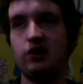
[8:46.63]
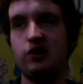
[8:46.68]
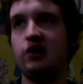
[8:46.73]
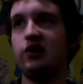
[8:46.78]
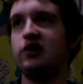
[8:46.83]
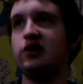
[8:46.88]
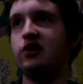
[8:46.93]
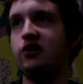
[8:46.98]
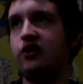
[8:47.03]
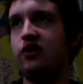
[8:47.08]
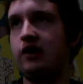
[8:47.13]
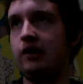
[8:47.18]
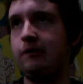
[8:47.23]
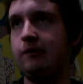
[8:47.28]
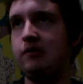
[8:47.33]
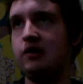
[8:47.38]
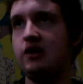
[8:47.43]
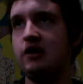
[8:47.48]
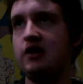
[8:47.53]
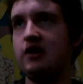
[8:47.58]
hurt your
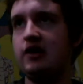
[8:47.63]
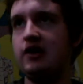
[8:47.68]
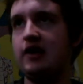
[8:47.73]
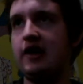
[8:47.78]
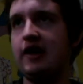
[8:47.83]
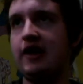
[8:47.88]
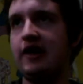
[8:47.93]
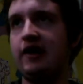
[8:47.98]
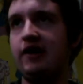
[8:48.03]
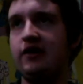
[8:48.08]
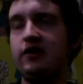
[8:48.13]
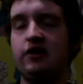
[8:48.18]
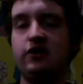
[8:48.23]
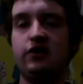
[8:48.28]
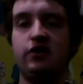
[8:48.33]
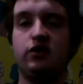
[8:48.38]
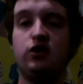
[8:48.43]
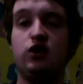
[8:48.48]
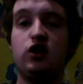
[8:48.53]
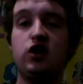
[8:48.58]
thumb. And
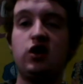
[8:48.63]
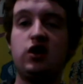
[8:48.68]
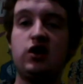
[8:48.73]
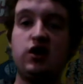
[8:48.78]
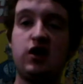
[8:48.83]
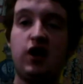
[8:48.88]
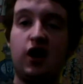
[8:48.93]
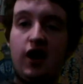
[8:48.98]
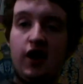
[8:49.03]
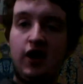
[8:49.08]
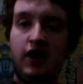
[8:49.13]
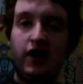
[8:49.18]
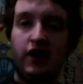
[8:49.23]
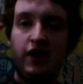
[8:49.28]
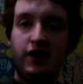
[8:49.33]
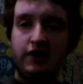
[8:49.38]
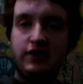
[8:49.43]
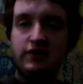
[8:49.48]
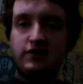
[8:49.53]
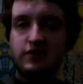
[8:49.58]
another
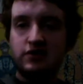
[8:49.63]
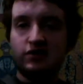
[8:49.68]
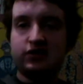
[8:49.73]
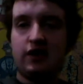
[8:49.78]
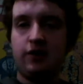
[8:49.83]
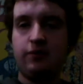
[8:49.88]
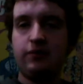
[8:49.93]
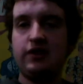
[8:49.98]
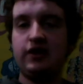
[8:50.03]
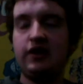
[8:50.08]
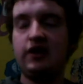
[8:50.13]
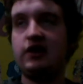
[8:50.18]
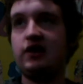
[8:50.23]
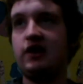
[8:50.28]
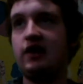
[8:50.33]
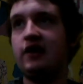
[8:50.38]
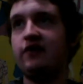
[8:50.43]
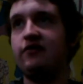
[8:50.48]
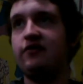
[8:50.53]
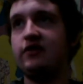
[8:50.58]
con, because it's not really a
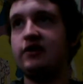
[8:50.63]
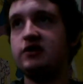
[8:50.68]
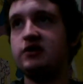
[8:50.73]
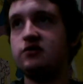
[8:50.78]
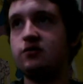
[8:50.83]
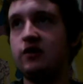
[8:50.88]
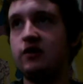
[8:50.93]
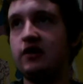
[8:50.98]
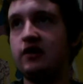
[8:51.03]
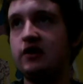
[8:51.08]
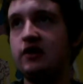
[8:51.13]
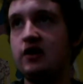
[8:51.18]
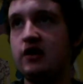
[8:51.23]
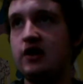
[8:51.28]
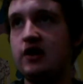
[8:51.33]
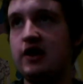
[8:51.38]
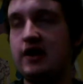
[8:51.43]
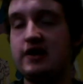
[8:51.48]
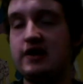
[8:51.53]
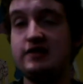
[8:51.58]
con for this one,
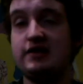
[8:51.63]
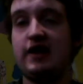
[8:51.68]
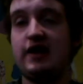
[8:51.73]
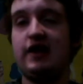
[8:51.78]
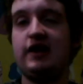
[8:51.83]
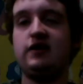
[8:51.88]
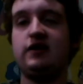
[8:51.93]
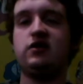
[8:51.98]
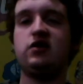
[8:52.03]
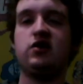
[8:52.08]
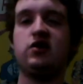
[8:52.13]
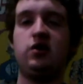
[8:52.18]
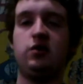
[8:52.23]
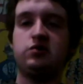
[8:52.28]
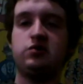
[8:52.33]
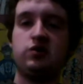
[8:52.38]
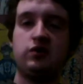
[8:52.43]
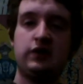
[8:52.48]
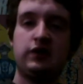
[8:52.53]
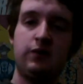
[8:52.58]
is that, you know,
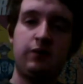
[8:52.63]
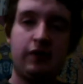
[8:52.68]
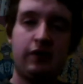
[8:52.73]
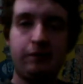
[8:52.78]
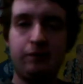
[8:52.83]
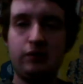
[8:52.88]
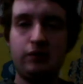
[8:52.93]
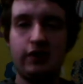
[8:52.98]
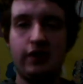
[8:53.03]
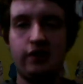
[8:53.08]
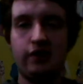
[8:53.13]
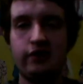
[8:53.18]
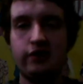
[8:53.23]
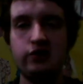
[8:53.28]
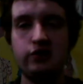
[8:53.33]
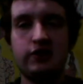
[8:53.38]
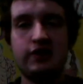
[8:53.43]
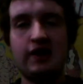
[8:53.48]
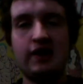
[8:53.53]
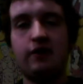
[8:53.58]
it's only one player, and
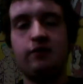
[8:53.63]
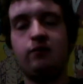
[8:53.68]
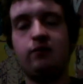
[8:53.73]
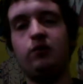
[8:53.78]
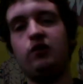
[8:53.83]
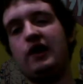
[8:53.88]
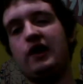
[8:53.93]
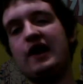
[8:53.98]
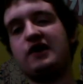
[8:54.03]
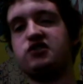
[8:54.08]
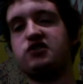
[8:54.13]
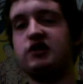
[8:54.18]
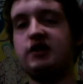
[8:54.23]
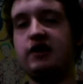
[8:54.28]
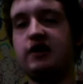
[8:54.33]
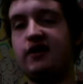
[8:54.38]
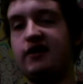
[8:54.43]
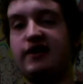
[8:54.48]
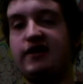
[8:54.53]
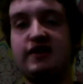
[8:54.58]
you can't. Well,
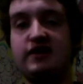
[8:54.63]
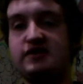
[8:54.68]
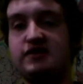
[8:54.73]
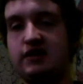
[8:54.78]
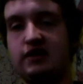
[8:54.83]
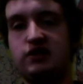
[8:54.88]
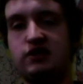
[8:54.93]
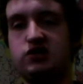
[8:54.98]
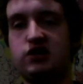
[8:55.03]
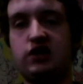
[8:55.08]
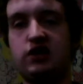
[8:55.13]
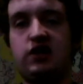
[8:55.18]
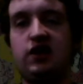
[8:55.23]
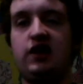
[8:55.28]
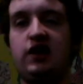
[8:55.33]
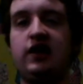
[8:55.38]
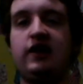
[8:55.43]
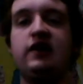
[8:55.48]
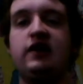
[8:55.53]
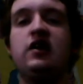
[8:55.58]
actually, it is a legit
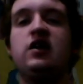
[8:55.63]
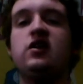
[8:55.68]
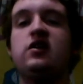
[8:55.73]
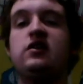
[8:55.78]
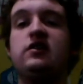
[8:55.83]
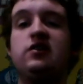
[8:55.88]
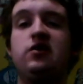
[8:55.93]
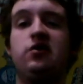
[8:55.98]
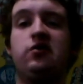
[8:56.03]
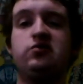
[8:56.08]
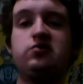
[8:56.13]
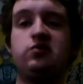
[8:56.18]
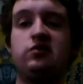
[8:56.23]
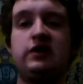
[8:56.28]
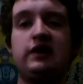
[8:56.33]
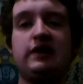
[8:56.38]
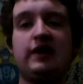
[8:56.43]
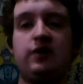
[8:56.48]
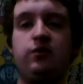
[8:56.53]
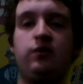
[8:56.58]
con. You know, it's
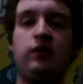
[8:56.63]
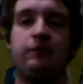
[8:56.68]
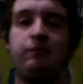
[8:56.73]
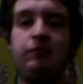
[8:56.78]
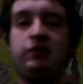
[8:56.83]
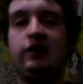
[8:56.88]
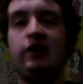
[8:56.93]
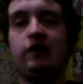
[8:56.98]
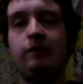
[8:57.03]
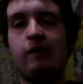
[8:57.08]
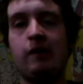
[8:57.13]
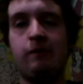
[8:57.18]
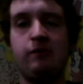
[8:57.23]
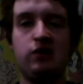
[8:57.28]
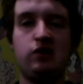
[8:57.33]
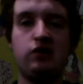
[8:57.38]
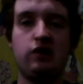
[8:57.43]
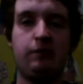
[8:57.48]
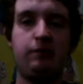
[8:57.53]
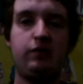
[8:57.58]
only like one player. Maybe you
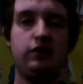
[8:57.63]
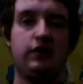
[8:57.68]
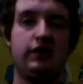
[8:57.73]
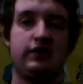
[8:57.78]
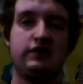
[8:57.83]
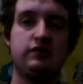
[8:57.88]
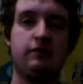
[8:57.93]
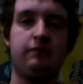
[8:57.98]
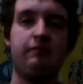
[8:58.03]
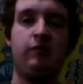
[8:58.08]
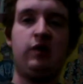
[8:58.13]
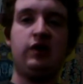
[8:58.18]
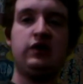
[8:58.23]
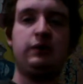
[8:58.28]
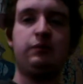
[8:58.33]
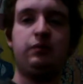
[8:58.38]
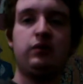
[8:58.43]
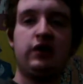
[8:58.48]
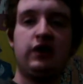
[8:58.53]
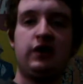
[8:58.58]
could have put like some
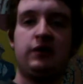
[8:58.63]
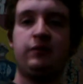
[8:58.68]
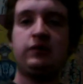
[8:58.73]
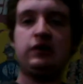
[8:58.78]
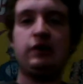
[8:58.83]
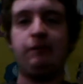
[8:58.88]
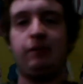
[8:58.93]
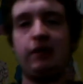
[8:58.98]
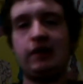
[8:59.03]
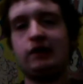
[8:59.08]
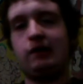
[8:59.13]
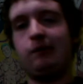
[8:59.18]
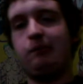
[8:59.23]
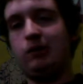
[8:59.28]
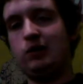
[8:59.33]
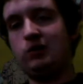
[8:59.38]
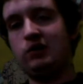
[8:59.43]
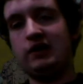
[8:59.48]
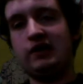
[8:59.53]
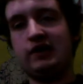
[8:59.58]
multiplayer in with the
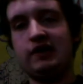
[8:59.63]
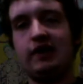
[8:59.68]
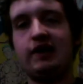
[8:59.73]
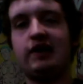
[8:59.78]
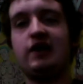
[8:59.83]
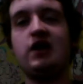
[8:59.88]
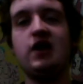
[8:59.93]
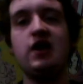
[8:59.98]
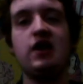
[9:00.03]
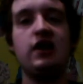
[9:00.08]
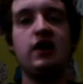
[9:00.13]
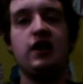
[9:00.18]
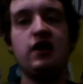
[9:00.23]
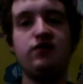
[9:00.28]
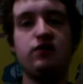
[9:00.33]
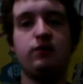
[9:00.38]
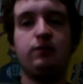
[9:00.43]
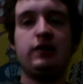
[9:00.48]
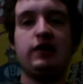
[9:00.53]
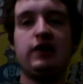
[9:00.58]
bowling. Like
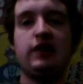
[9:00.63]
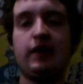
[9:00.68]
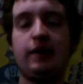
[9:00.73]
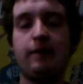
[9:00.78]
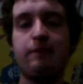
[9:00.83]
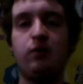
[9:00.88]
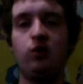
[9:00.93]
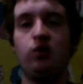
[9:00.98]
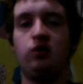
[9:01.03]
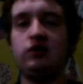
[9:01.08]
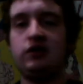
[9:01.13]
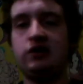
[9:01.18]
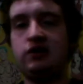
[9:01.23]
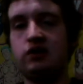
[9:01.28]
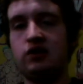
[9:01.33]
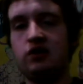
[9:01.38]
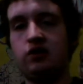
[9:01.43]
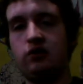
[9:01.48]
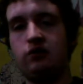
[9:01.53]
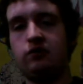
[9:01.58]
if you play like bowling,
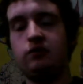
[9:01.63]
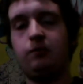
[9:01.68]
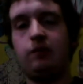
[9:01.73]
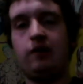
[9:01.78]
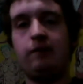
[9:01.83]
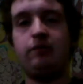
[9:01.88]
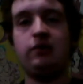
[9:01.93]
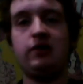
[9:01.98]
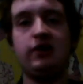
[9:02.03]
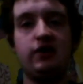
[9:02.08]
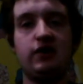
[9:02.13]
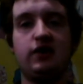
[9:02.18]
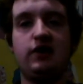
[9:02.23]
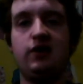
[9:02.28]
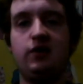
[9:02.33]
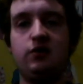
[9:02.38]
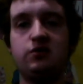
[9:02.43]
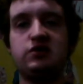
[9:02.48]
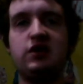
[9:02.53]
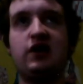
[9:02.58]
you know, one player
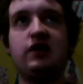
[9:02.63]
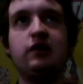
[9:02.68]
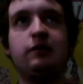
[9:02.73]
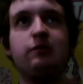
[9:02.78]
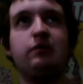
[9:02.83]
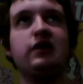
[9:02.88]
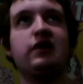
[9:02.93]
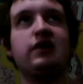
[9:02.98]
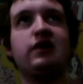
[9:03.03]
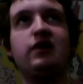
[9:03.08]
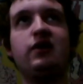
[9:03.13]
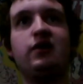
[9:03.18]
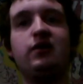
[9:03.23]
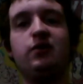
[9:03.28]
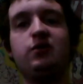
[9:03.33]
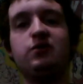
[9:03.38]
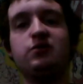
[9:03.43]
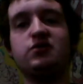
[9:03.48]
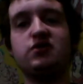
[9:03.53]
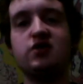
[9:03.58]
goes, the other player
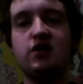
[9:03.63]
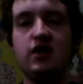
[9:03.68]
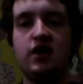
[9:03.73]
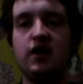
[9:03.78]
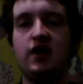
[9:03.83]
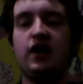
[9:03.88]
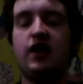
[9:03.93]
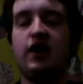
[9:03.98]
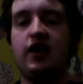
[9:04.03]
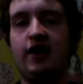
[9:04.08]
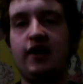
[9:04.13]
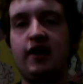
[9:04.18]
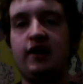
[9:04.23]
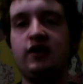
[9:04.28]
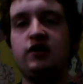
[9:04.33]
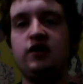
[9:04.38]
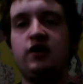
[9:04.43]
goes, and